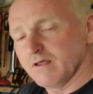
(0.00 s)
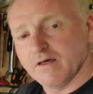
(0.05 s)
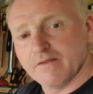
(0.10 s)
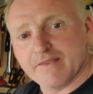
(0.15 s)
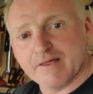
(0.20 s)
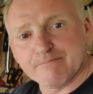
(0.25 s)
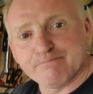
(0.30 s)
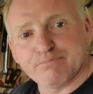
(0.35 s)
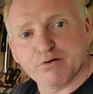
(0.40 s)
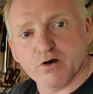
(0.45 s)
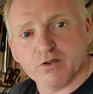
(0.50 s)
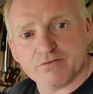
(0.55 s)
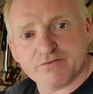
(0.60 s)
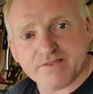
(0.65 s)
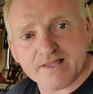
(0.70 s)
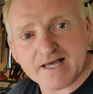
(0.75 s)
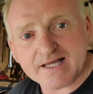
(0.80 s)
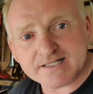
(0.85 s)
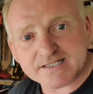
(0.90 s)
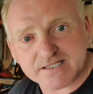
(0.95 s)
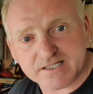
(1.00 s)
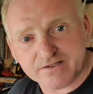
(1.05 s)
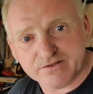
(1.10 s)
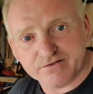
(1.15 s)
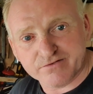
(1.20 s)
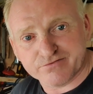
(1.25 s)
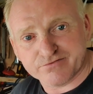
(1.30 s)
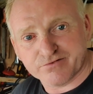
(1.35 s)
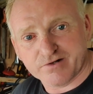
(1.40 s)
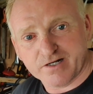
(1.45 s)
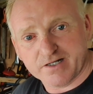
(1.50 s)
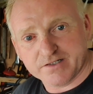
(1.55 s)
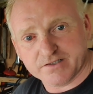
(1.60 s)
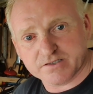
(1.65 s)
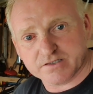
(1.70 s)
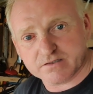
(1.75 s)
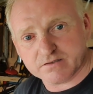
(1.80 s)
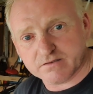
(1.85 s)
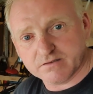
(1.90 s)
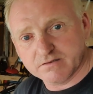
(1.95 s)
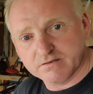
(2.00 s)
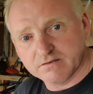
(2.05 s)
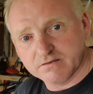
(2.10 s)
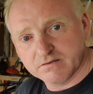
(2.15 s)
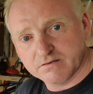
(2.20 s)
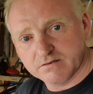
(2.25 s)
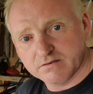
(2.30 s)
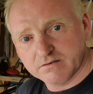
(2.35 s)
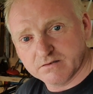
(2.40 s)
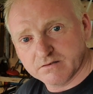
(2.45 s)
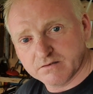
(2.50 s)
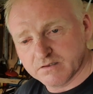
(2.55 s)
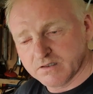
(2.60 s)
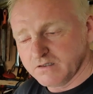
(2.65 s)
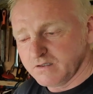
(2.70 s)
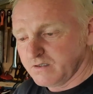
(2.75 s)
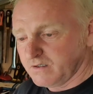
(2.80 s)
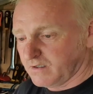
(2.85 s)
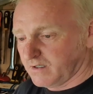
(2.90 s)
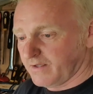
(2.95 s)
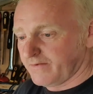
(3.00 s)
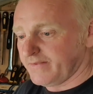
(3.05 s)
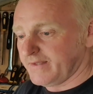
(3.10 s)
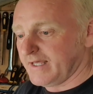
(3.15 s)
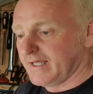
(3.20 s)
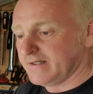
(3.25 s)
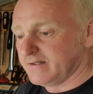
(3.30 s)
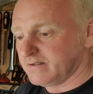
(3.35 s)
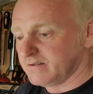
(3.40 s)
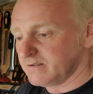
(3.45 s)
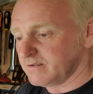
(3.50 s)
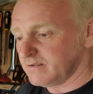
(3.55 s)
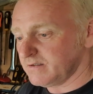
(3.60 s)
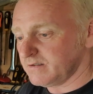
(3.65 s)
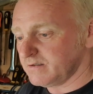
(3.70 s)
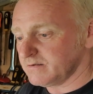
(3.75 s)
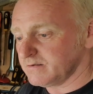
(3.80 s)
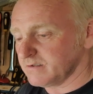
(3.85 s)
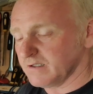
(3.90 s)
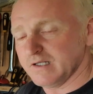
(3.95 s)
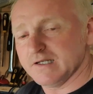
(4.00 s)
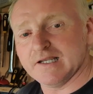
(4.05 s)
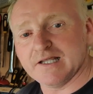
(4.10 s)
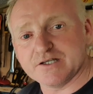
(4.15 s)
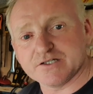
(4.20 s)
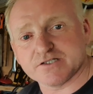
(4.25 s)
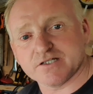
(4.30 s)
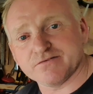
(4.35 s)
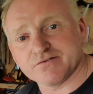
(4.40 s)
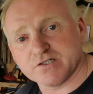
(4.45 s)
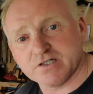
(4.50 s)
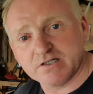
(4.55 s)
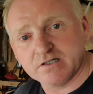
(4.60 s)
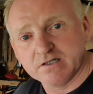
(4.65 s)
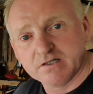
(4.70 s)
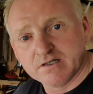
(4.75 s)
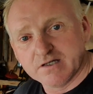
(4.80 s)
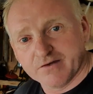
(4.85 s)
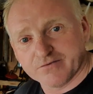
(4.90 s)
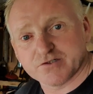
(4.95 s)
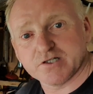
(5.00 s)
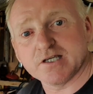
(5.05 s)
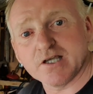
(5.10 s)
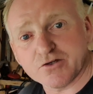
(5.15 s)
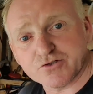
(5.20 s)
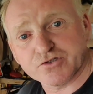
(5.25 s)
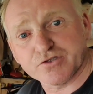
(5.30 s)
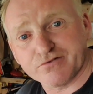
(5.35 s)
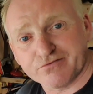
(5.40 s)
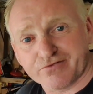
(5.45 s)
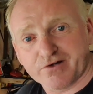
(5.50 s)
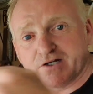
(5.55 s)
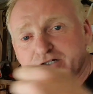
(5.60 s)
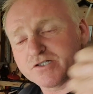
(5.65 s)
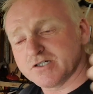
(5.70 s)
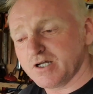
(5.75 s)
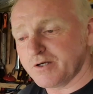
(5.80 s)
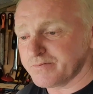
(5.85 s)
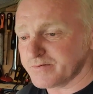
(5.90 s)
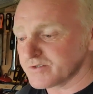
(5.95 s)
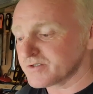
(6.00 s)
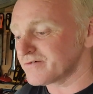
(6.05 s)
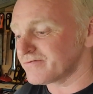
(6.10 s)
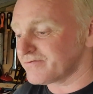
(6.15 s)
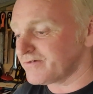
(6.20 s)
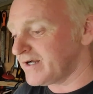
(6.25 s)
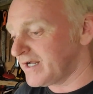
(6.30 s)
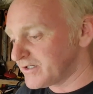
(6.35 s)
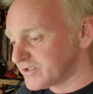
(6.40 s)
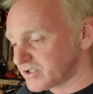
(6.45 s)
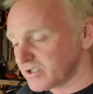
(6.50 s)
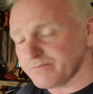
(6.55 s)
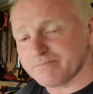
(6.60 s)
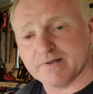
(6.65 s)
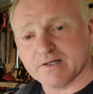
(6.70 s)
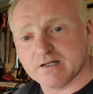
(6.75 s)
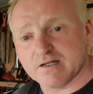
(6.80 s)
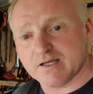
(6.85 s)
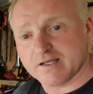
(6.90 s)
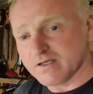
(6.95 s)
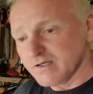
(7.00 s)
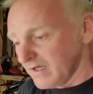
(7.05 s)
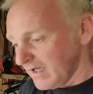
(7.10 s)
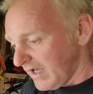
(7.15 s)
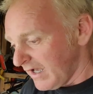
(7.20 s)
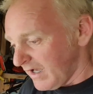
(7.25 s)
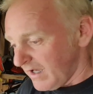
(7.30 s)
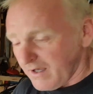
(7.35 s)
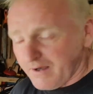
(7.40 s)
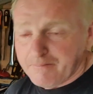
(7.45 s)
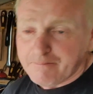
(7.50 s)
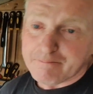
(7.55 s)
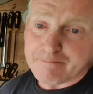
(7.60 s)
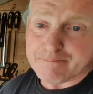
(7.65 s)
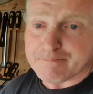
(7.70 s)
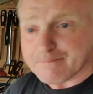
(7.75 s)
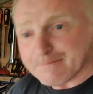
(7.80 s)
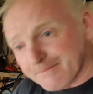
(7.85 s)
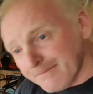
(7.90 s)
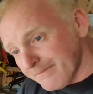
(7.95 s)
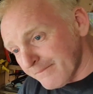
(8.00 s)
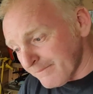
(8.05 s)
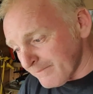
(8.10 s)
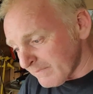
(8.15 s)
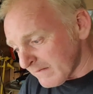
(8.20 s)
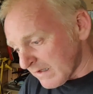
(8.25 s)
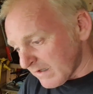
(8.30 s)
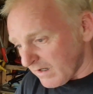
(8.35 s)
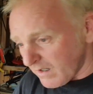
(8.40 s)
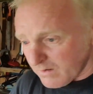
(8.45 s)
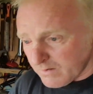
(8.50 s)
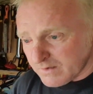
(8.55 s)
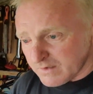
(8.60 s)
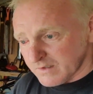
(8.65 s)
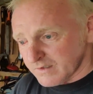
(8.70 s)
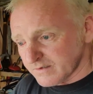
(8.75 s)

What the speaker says: and then put that in the fridge. And then At least if she goes to the fridge and opens the fridge, she'd be like, oh,